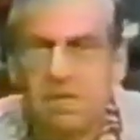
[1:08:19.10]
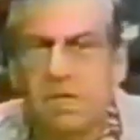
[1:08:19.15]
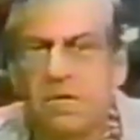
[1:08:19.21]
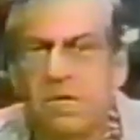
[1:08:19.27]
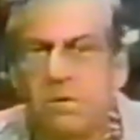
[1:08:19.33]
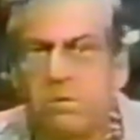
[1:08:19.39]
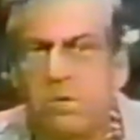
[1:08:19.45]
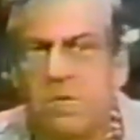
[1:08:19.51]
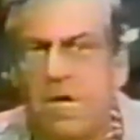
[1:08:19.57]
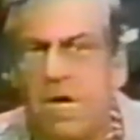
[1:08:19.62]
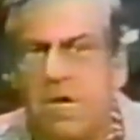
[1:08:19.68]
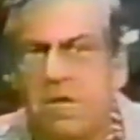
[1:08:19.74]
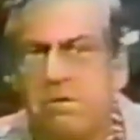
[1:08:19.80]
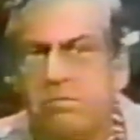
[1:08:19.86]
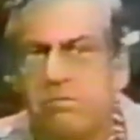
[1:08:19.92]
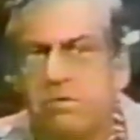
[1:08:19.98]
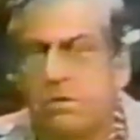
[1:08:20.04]
when I
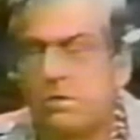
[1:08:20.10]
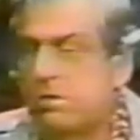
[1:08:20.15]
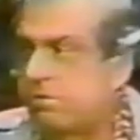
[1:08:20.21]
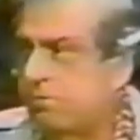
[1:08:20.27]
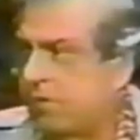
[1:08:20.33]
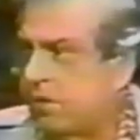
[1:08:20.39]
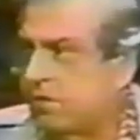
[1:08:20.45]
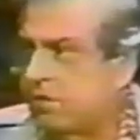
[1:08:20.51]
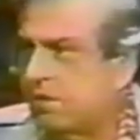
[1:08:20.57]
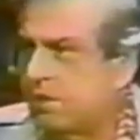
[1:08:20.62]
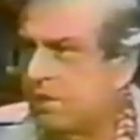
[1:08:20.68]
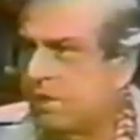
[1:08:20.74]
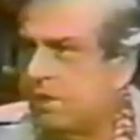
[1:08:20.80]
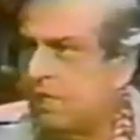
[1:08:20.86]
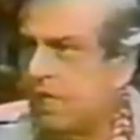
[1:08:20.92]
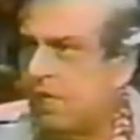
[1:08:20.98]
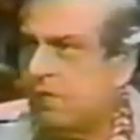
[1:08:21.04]
first visited Ezra